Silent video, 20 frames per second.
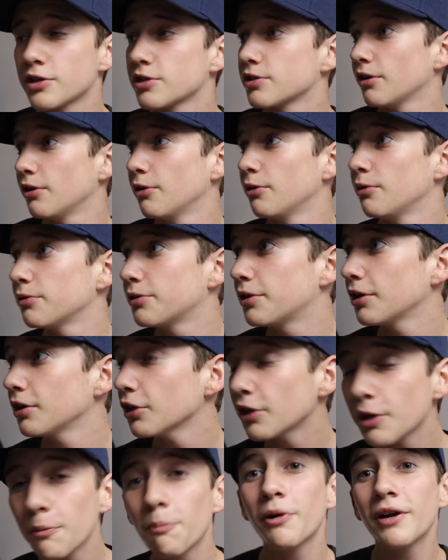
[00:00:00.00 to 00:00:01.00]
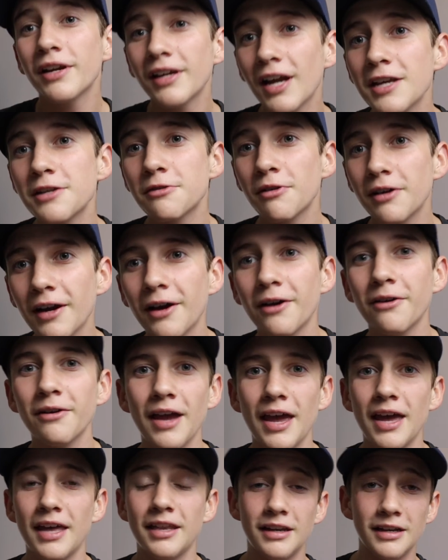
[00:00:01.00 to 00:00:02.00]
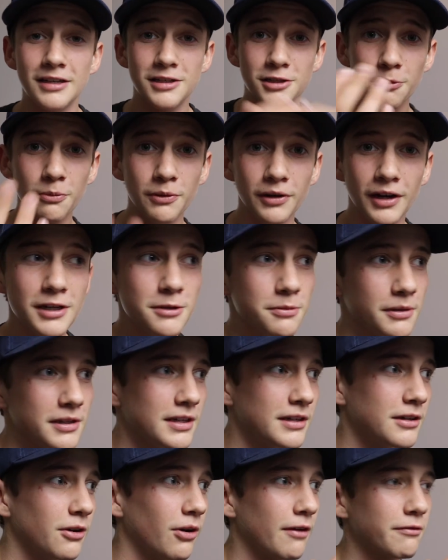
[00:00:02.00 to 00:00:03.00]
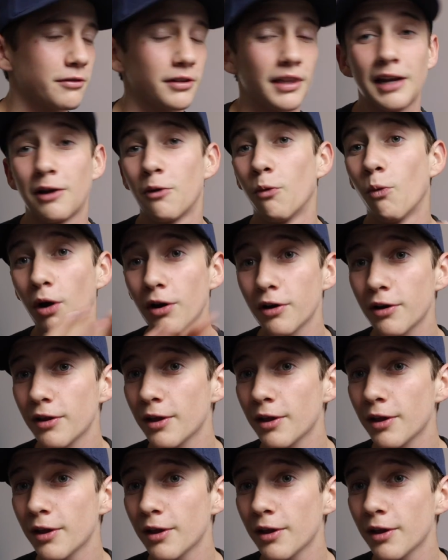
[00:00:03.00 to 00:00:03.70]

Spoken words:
So they're looking pretty nice right now, and it's super nice because I don't have to like water